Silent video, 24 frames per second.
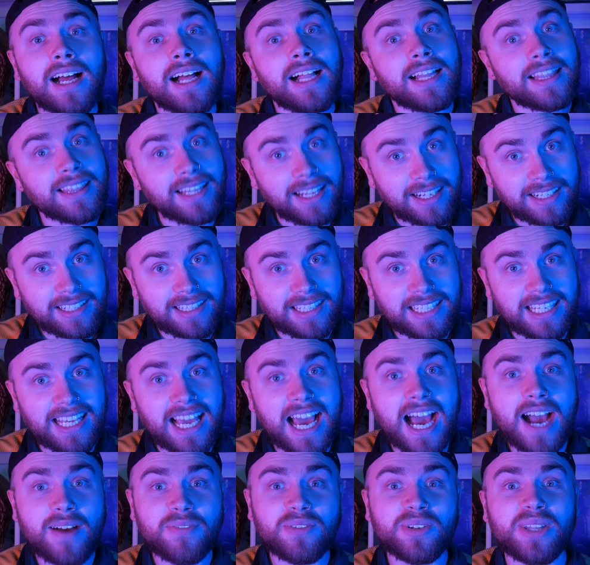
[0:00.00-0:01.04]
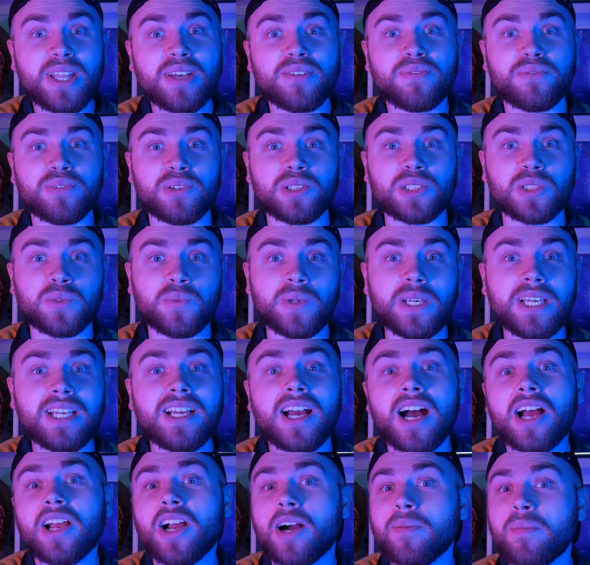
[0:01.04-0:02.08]
Luckily, after that first week,
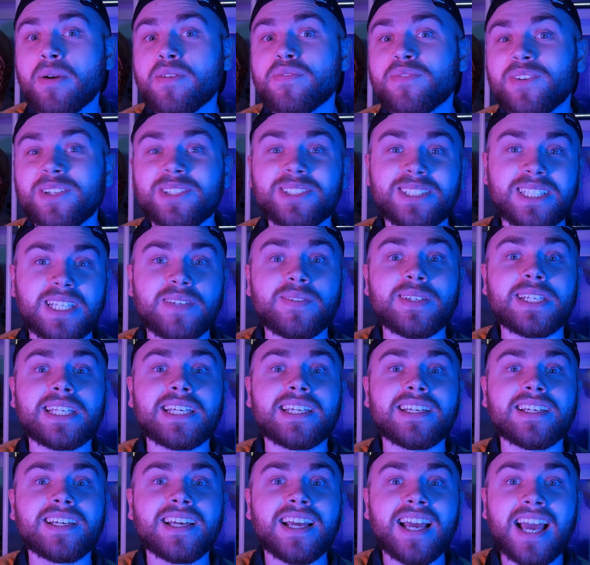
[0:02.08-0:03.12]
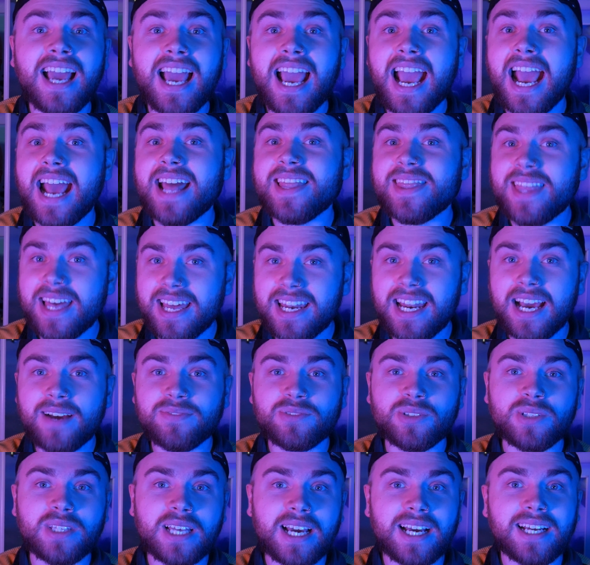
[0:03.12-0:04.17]
I got my first DVD, and then
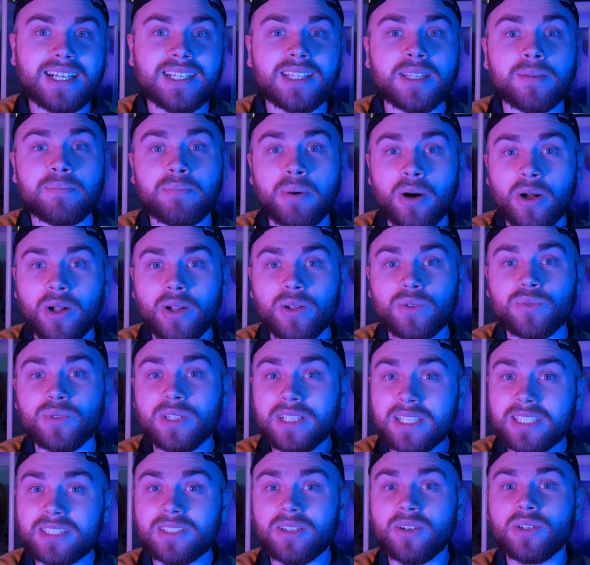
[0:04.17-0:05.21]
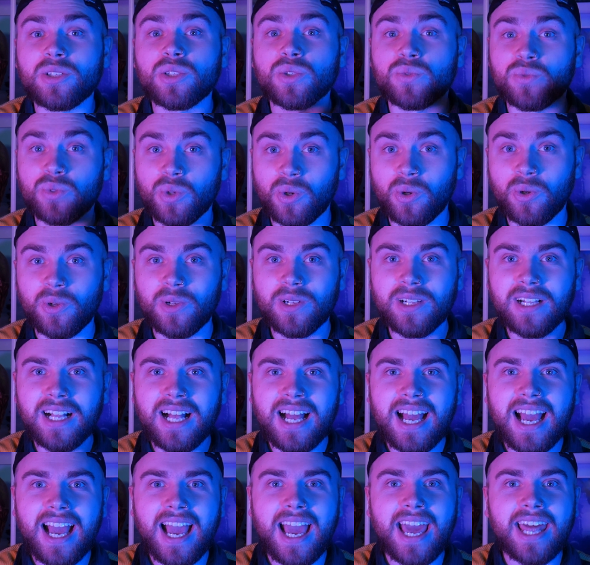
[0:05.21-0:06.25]
after that, the ball really started to roll,
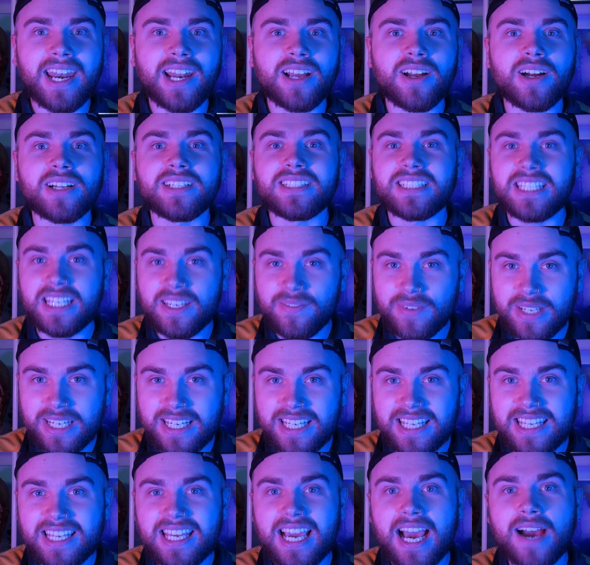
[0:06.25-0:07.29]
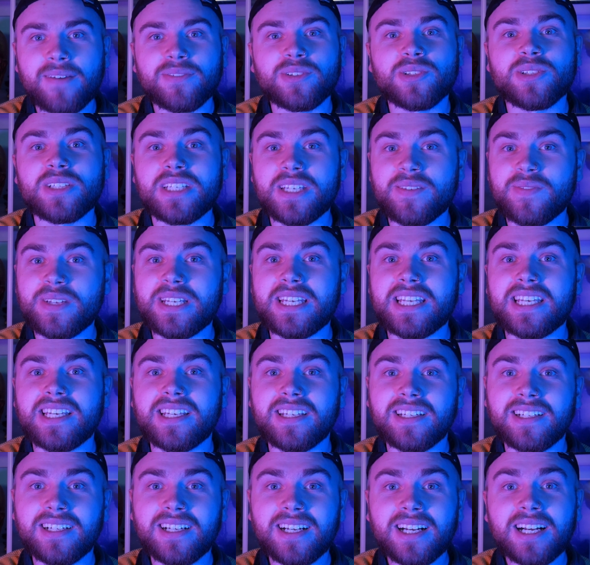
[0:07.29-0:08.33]
and I got DVD after DVD.